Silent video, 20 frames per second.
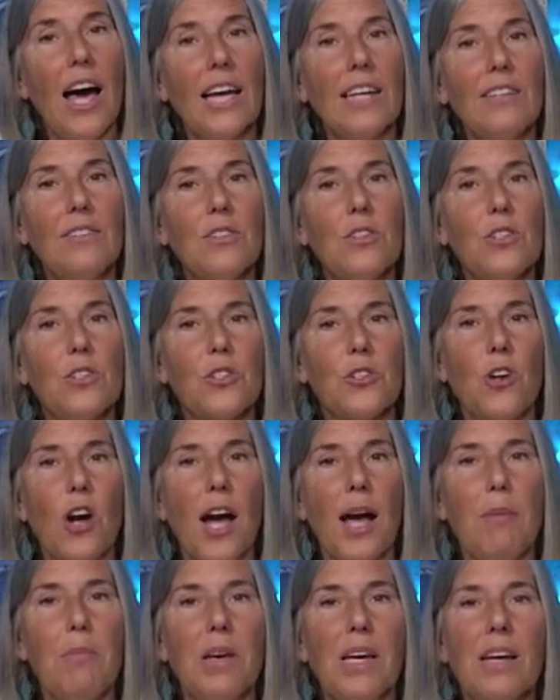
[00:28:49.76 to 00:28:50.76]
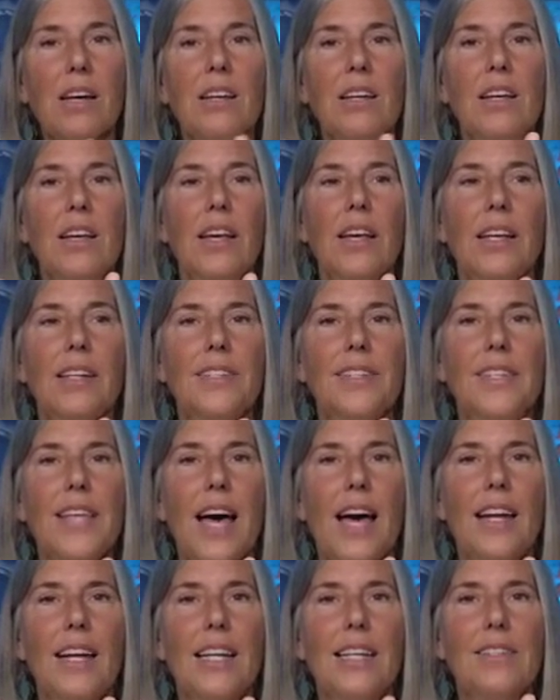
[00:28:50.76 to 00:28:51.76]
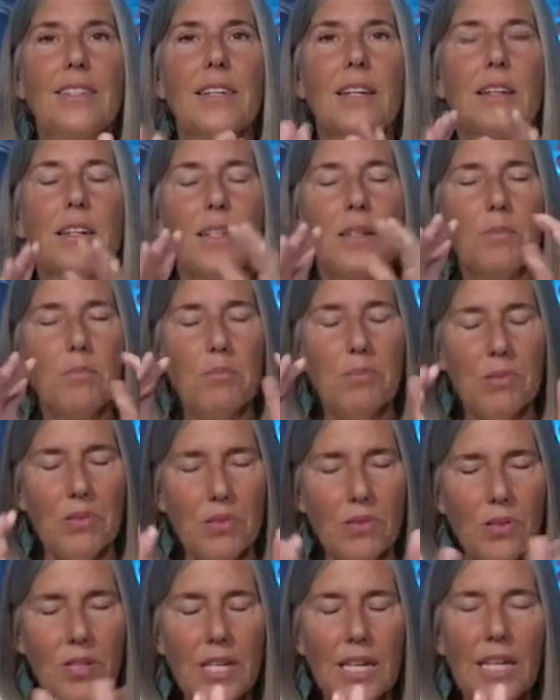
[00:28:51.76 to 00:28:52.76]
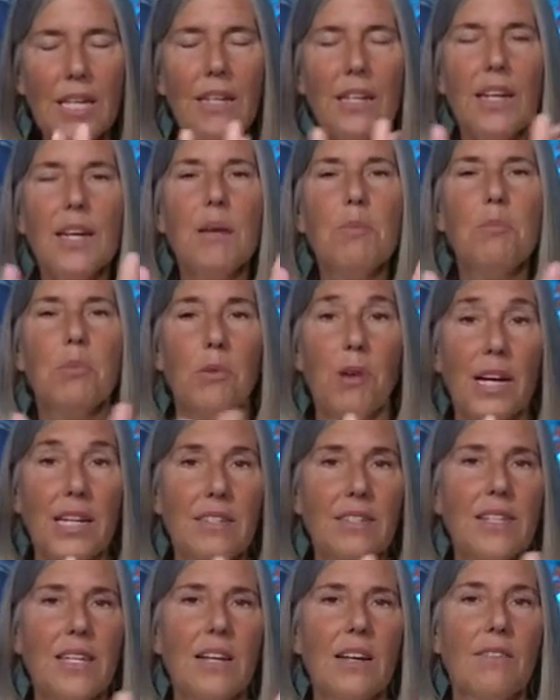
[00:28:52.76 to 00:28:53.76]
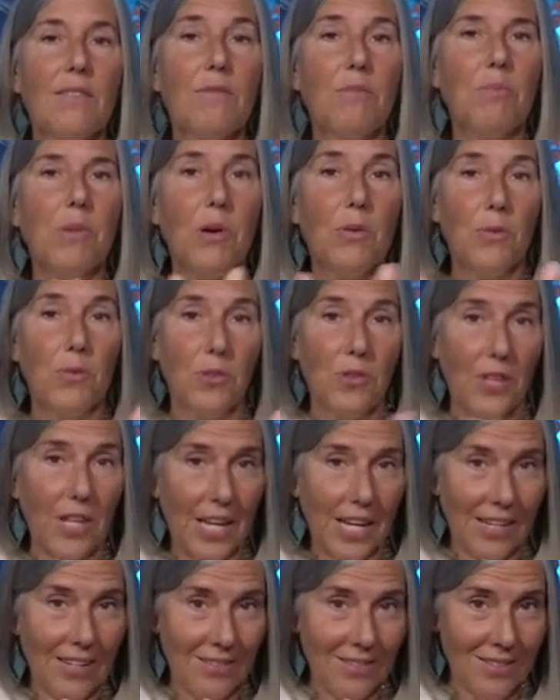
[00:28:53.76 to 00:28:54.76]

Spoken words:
I can describe it is that it's a complete embracing of both things.